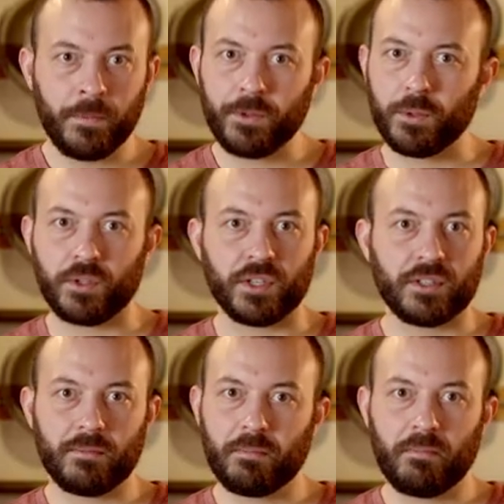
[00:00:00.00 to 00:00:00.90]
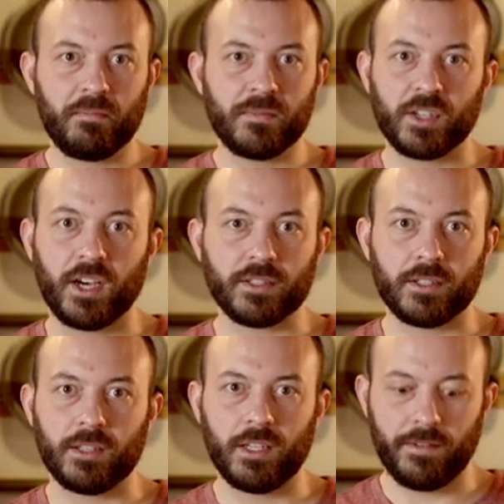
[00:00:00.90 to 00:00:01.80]
you just toss it
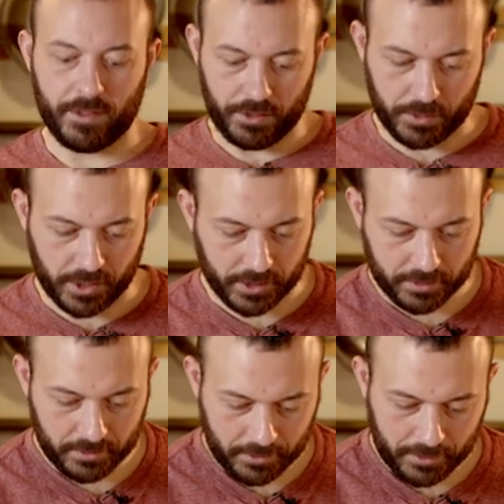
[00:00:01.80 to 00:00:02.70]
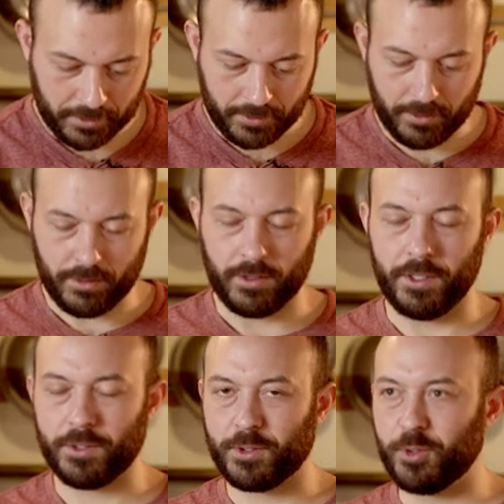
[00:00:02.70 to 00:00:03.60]
in the oven. You toss
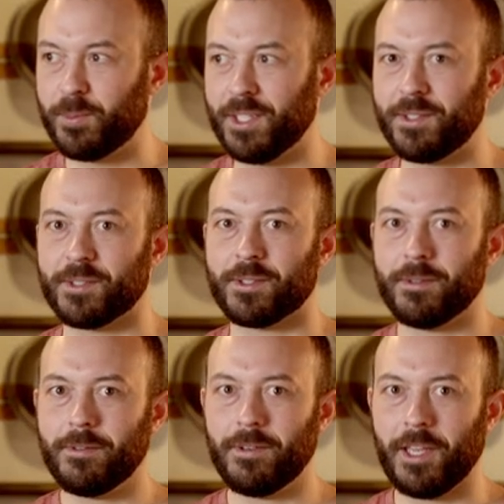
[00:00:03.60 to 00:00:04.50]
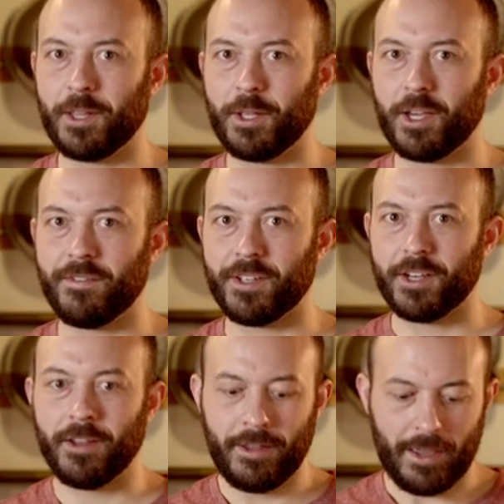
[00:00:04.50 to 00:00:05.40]
these two pieces in the oven
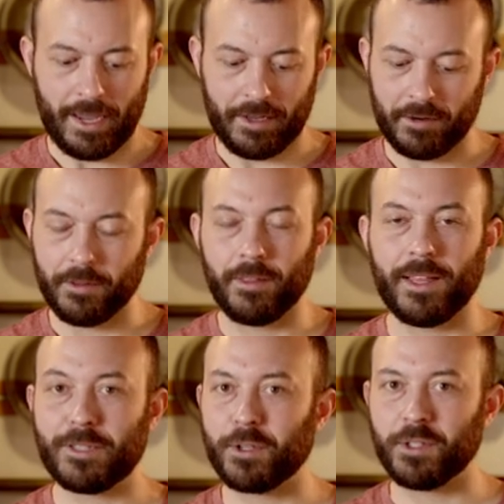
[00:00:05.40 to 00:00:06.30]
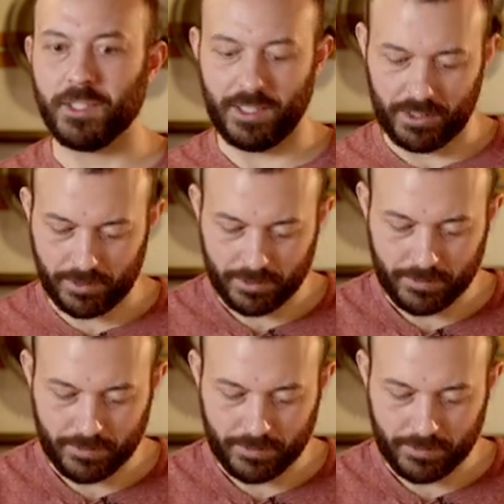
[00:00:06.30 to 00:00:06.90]
and that's all you need